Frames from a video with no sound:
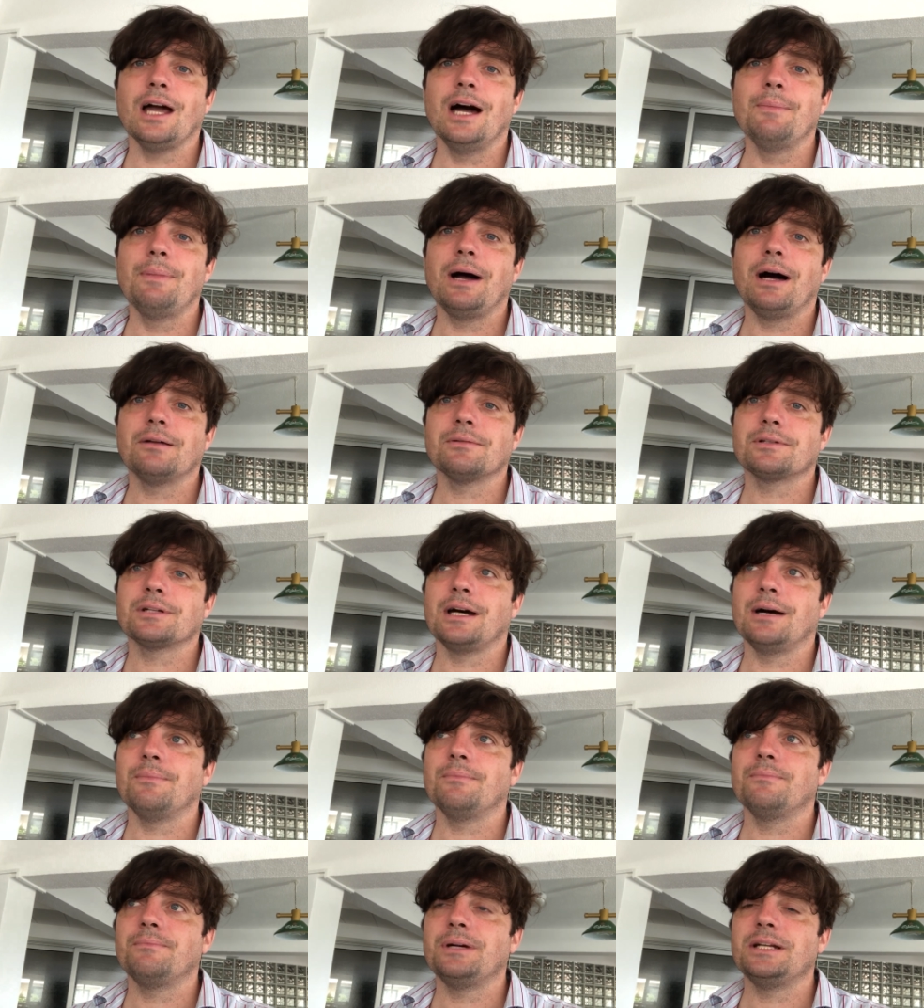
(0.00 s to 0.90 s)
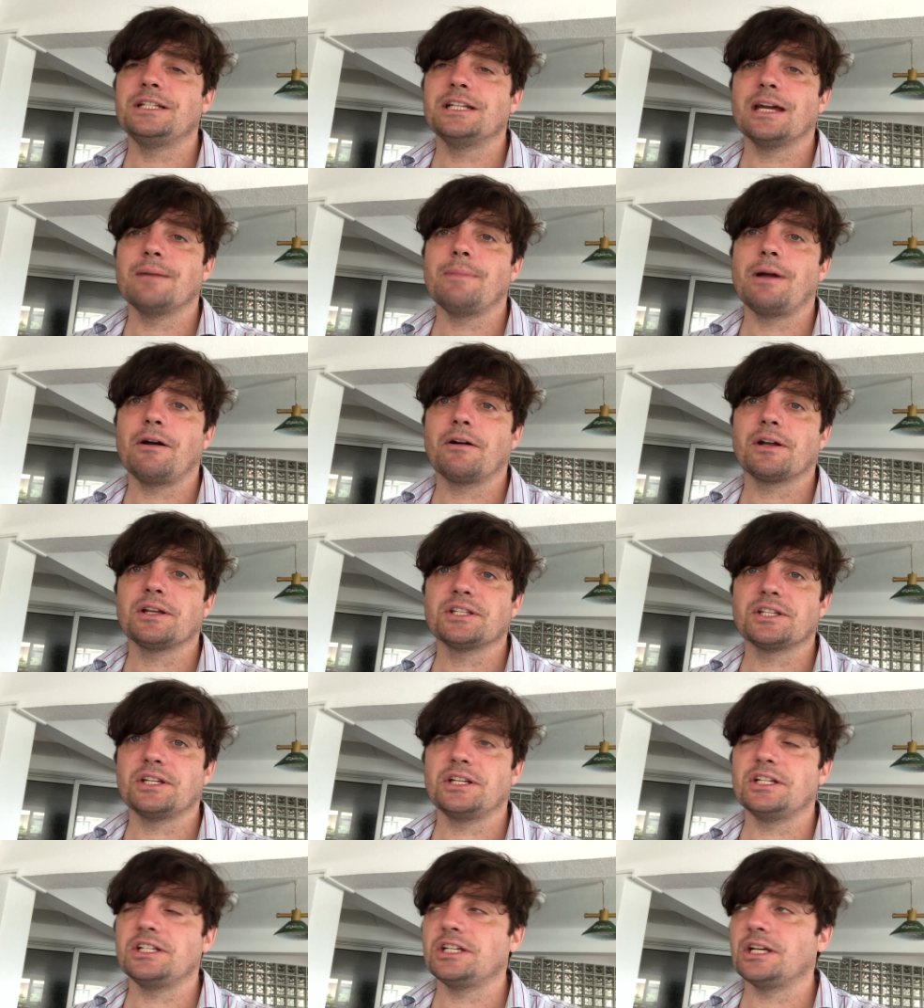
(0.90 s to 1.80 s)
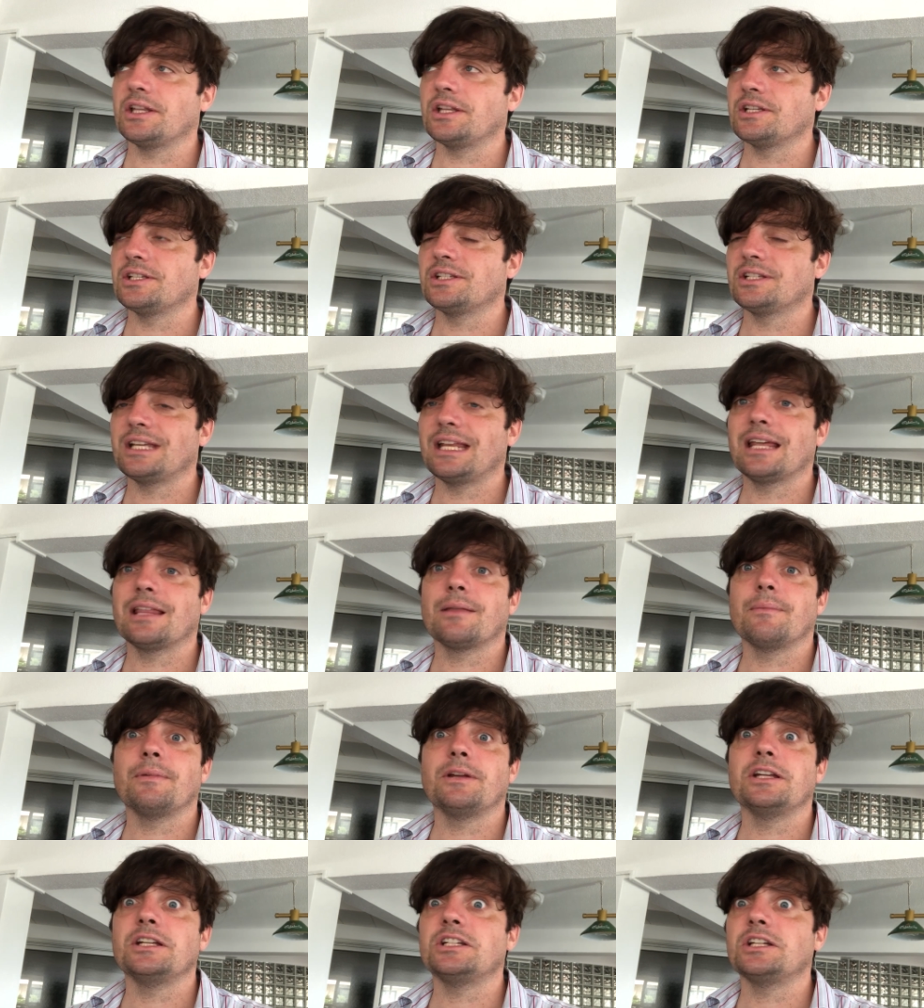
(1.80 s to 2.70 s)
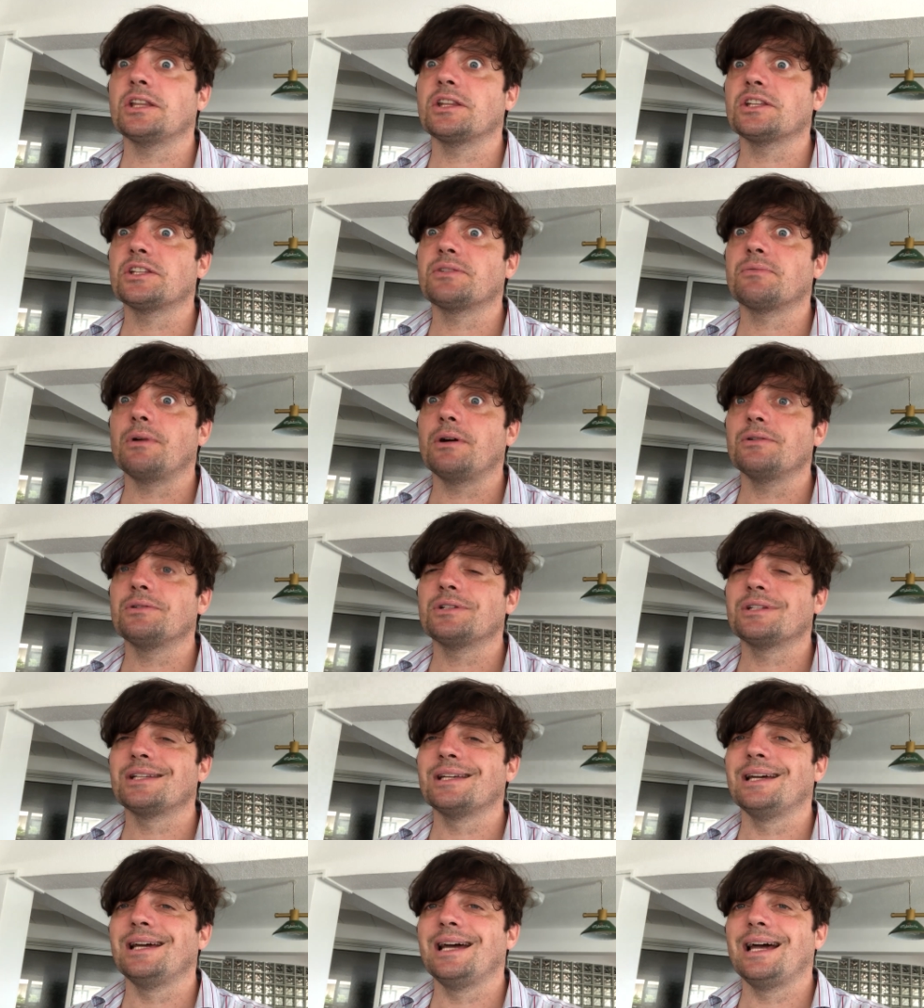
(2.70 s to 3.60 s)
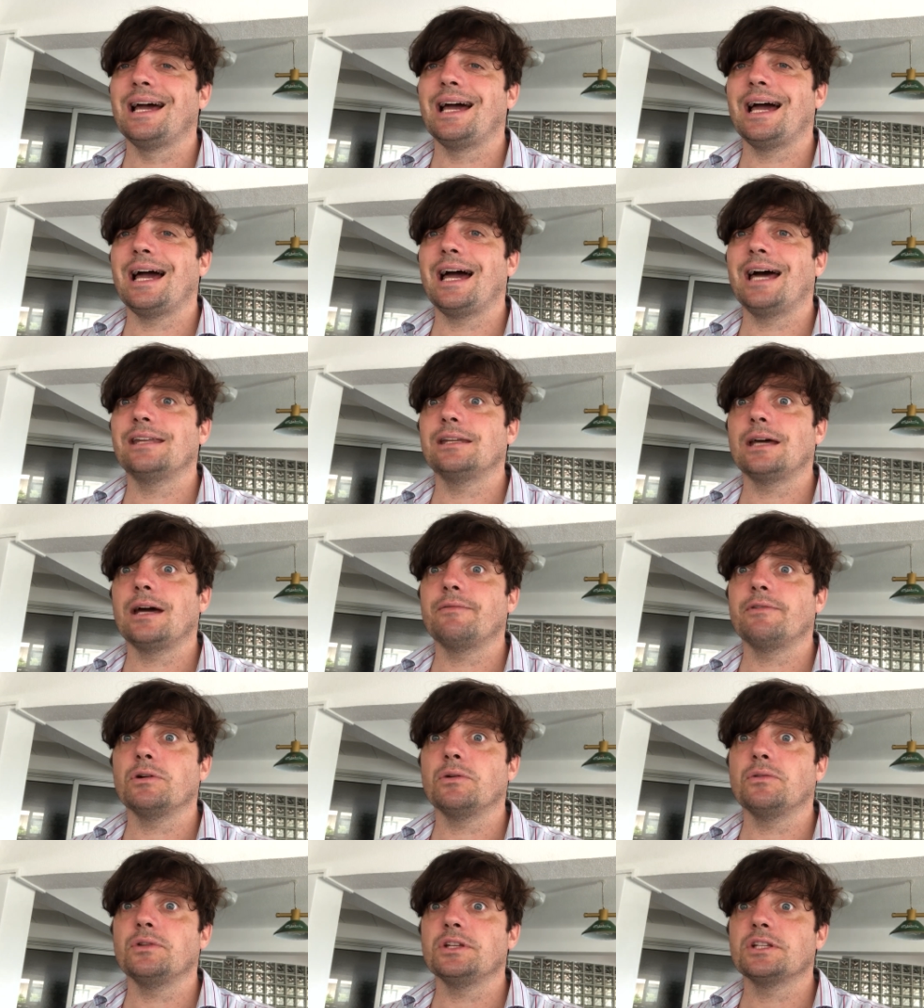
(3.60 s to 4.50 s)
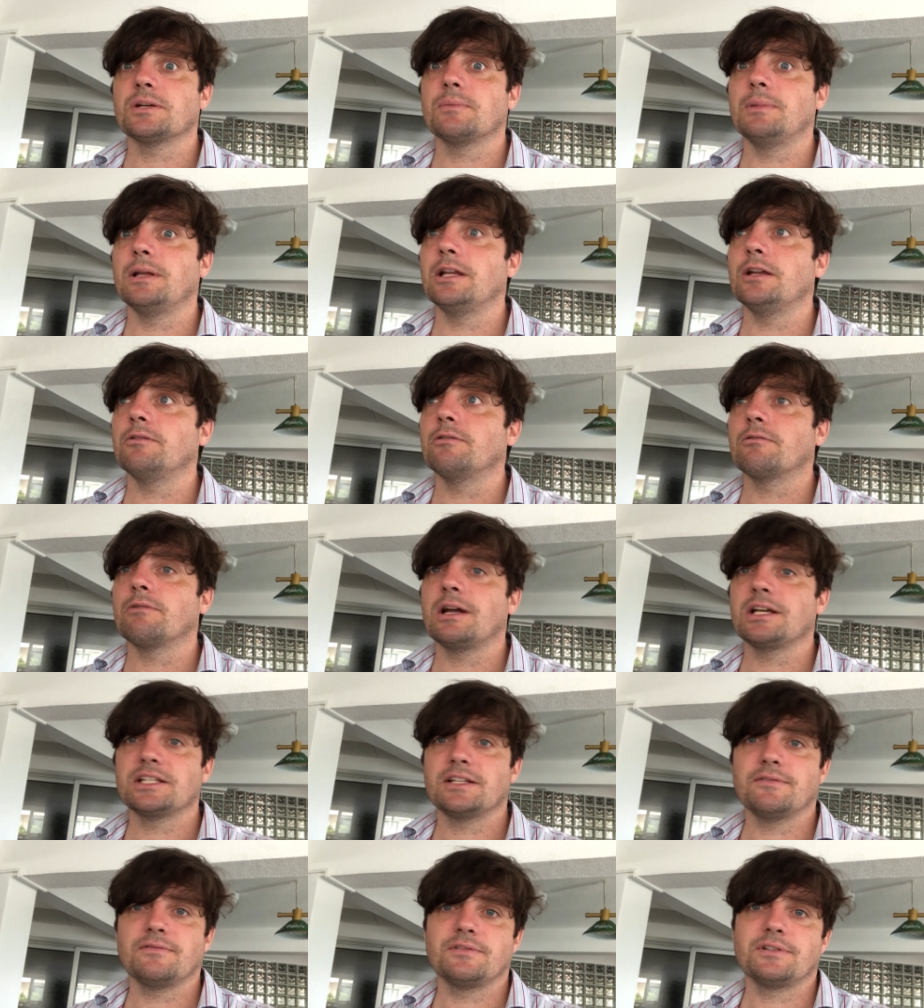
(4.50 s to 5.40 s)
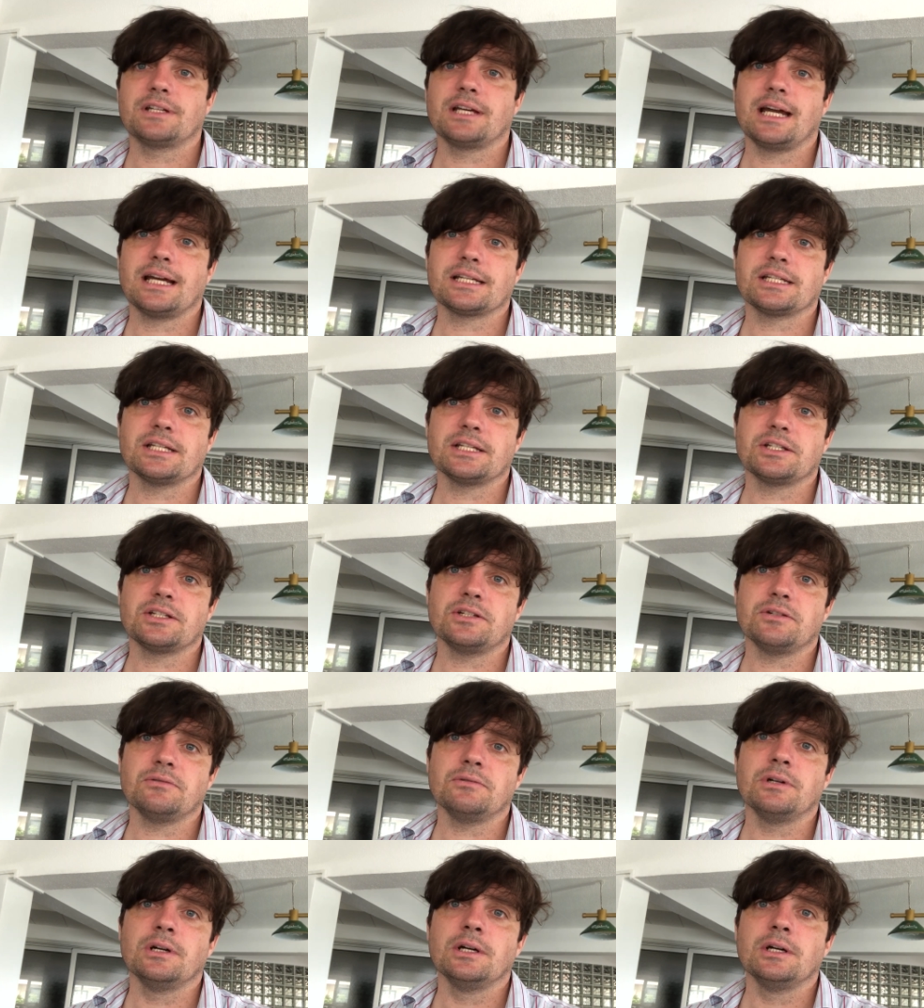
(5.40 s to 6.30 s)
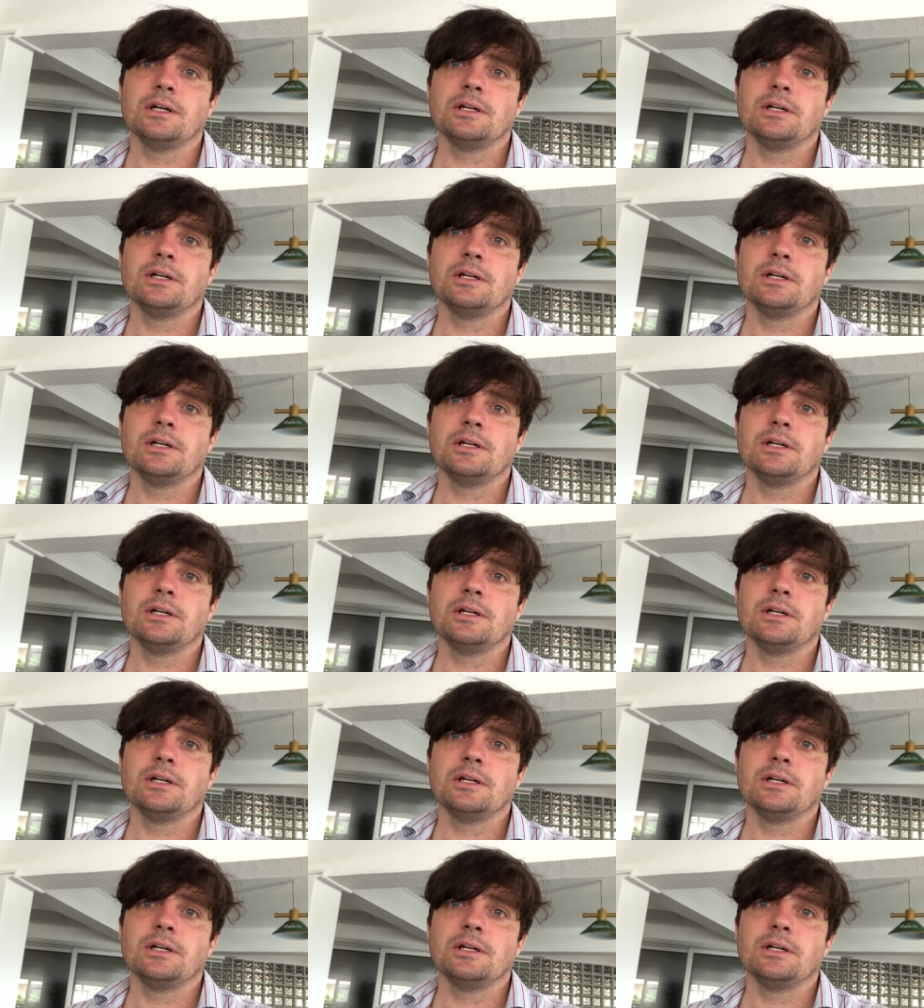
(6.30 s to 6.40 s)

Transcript: about um, pitting Americans at each other, setting them at each other's throats, and having all these completely regressive taxes to,